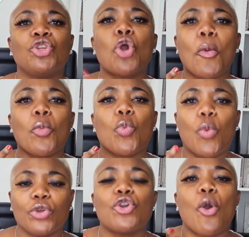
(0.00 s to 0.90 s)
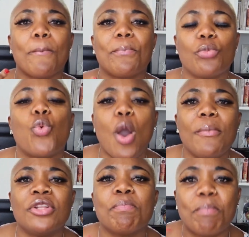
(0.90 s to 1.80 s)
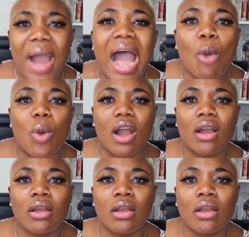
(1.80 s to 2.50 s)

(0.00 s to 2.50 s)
your woman power.